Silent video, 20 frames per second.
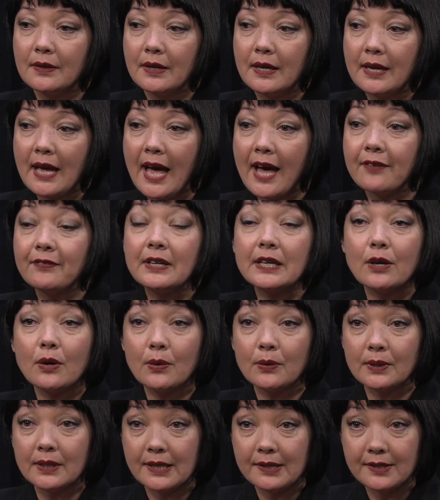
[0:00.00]
having a
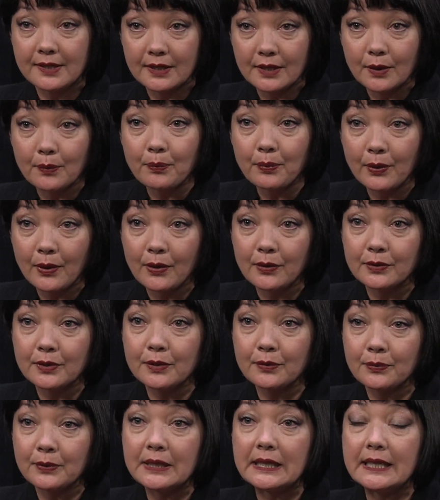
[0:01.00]
holistic
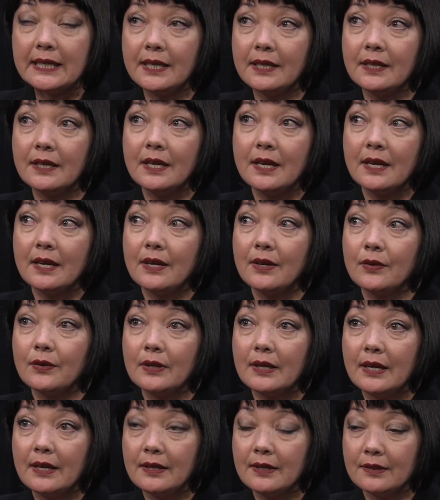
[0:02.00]
approach really,
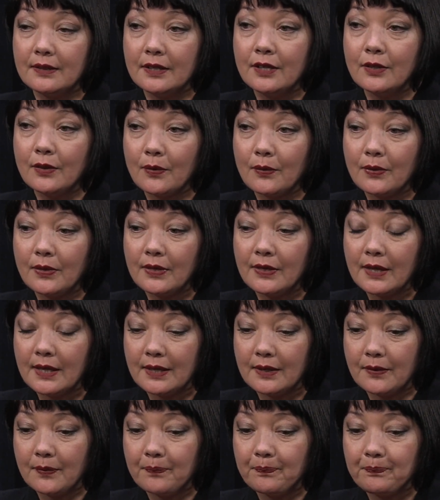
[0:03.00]

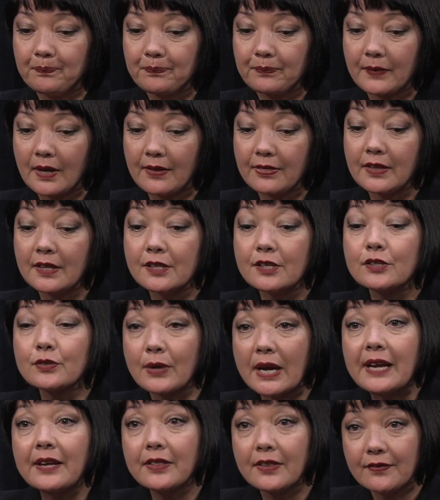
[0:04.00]
the
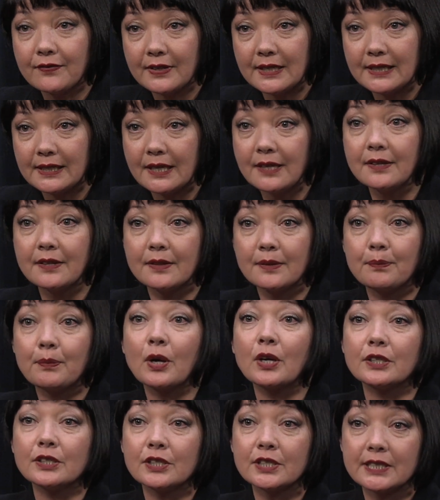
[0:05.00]
strength of it is
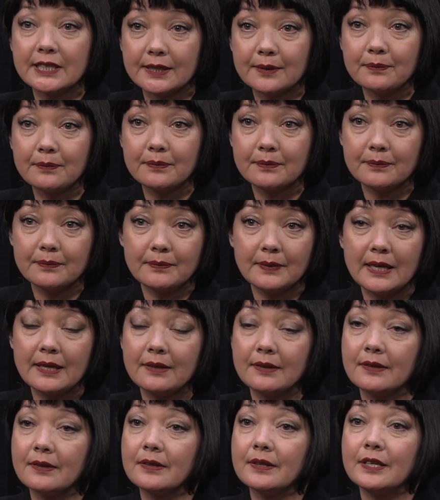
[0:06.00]
partnership,
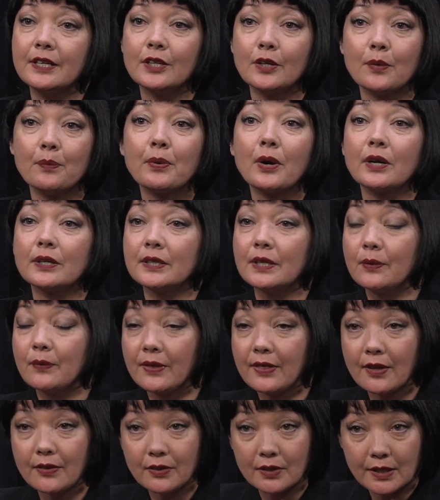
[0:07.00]
is, partnering
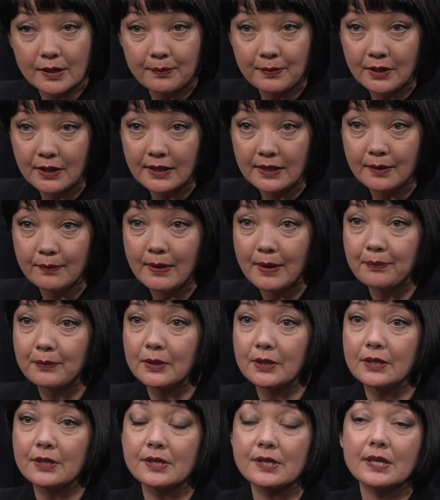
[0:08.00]
with other community
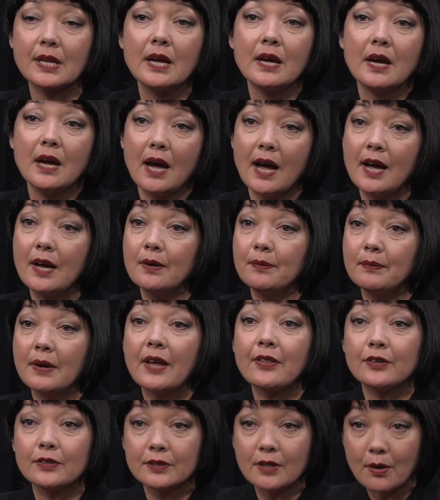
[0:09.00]
members,
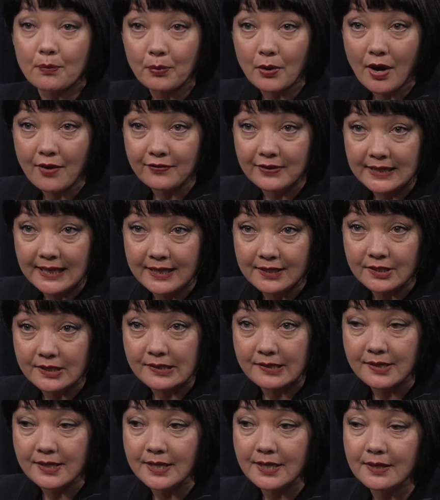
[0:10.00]
other nonprofit
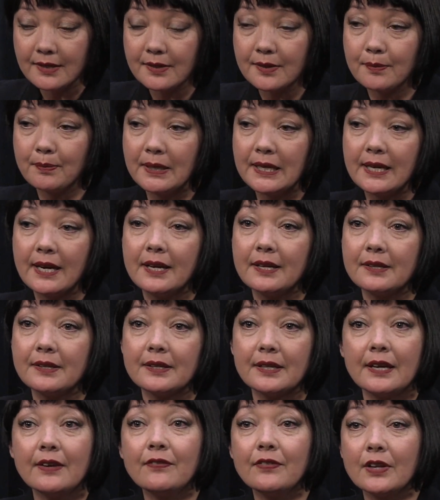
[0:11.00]
agencies,
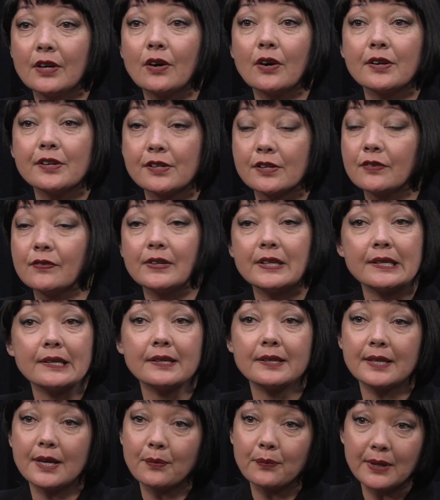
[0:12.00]
because if there are
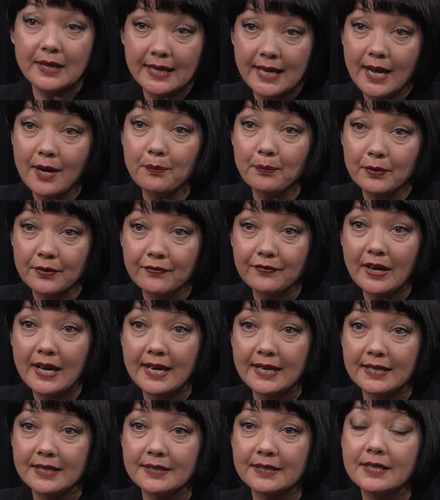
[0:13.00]
services that we can't
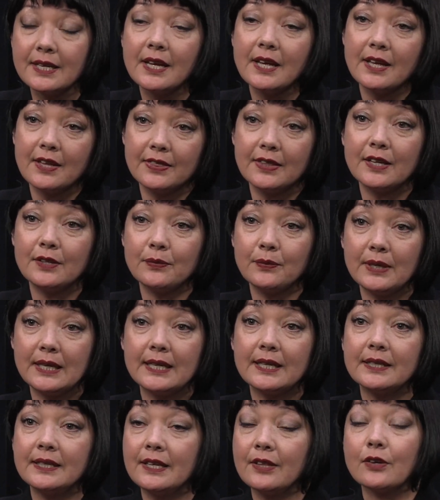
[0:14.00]
provide, then we
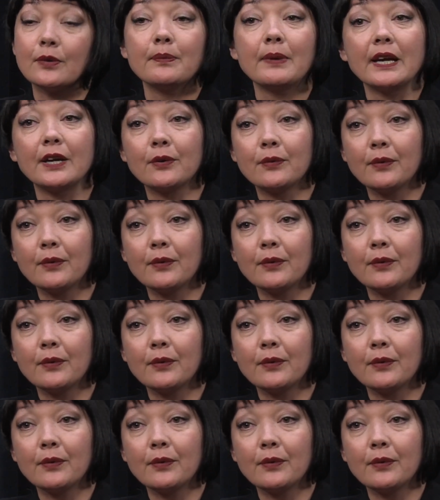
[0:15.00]
can either make a